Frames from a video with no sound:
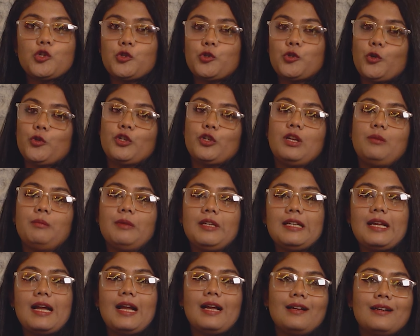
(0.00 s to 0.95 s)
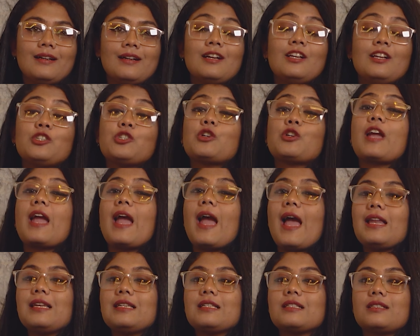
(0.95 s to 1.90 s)
social media to
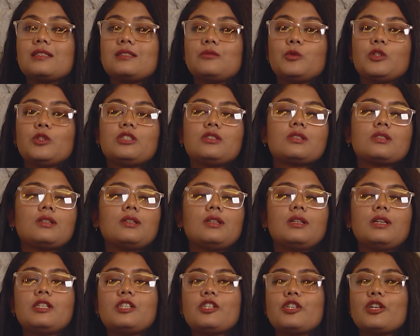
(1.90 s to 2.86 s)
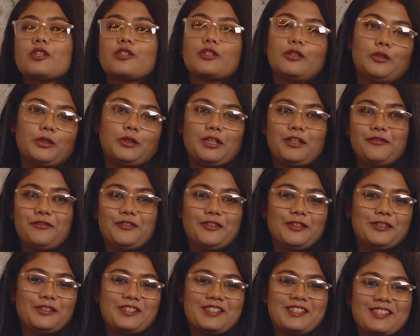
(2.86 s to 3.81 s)
handle with delicious looking
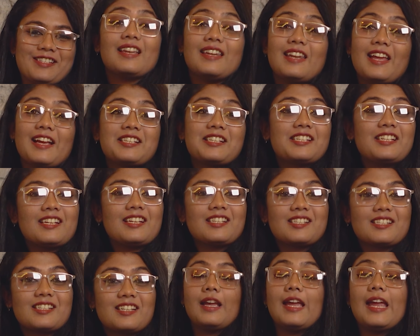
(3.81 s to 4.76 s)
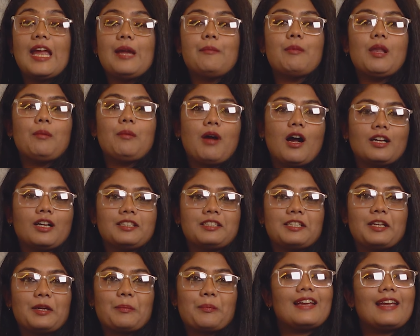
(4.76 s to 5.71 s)
foods. Next is email
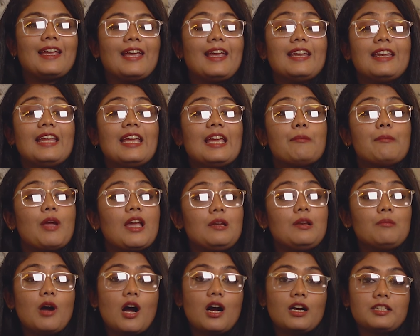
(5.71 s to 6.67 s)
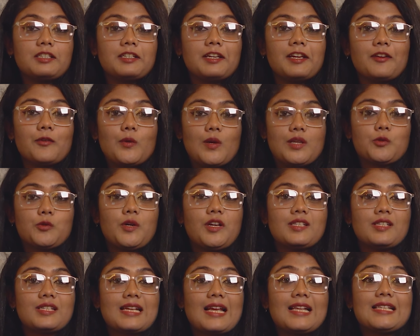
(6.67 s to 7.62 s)
marketing. In email marketing,
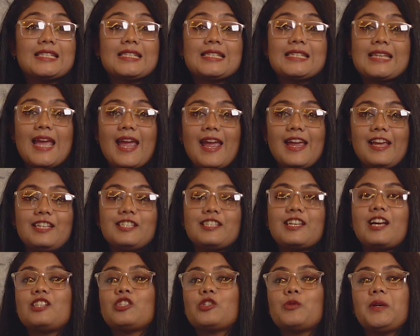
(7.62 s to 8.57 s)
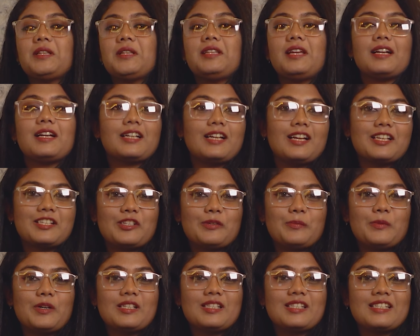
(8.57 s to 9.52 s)
restaurants can stay in touch with their
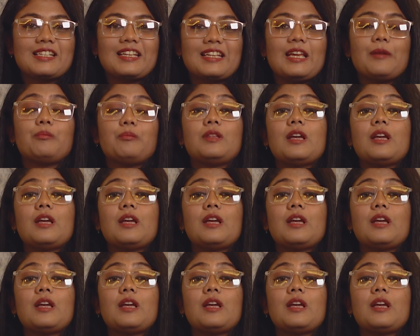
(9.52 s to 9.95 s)
customers, keep